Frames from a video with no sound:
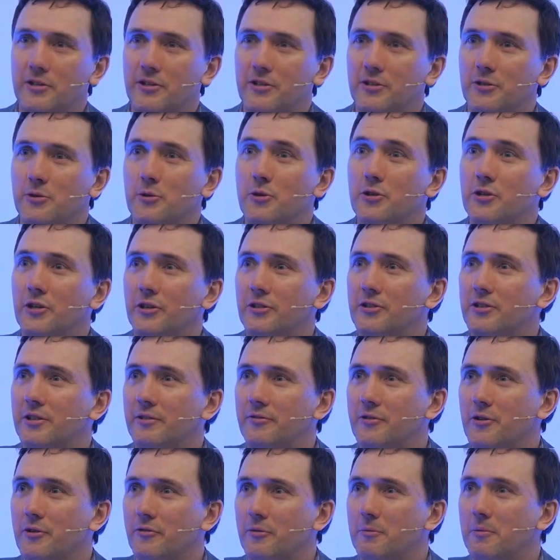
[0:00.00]
is? You should,
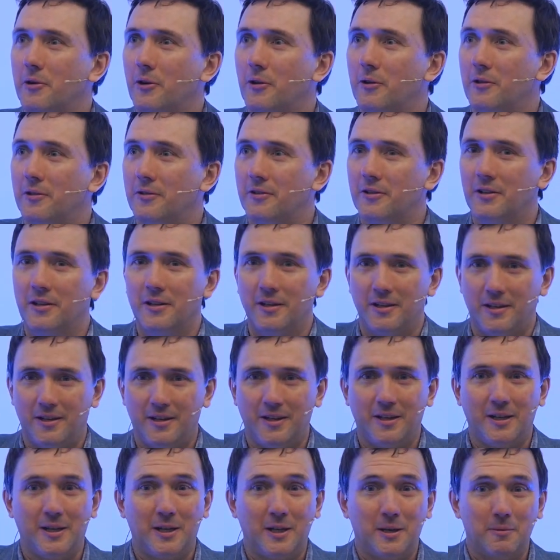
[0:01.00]
if you're from Hull,
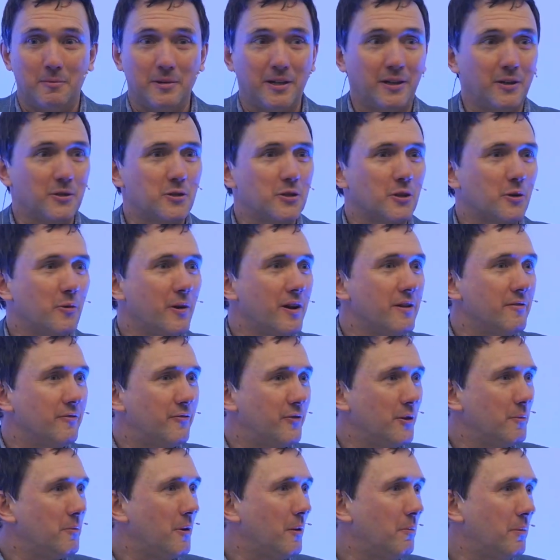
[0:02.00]
because there's a great
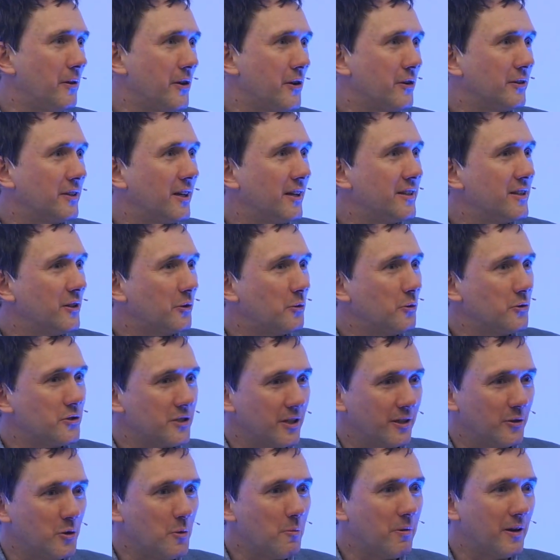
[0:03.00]
football player, Daniel
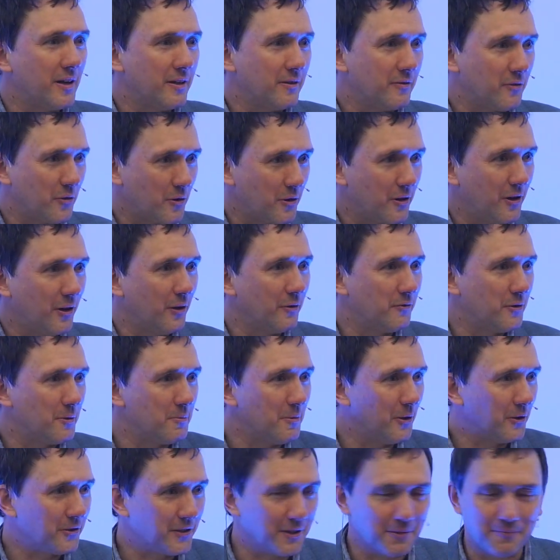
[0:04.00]
Cousin, who played for Hull
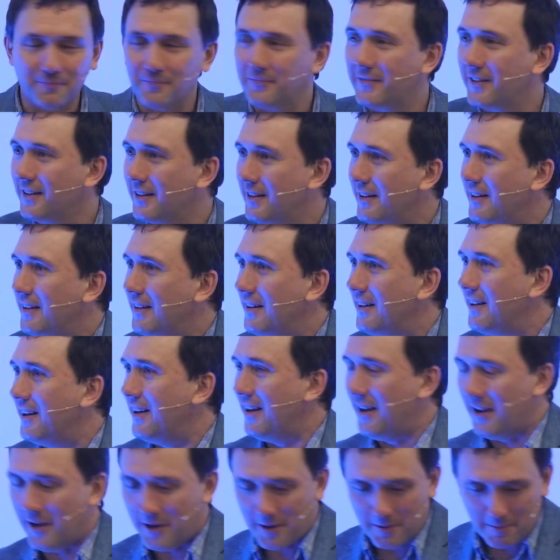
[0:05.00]
football team.
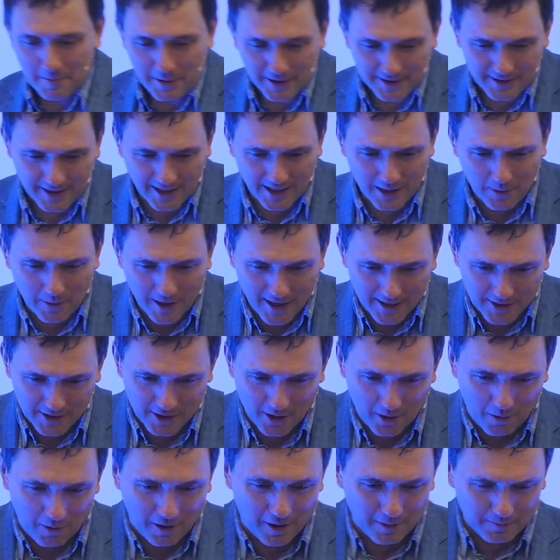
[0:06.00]
But anyway,
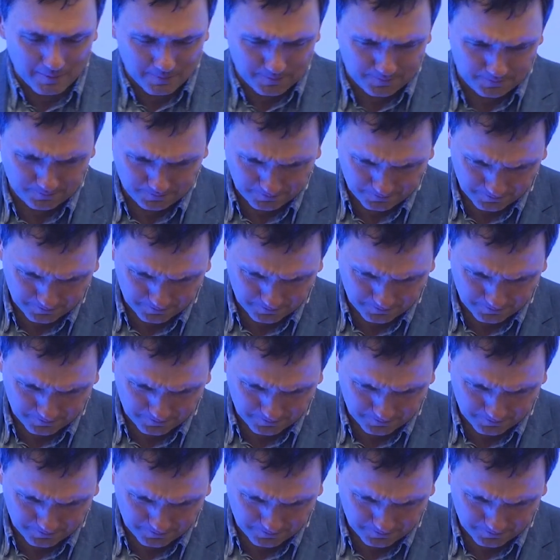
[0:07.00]
so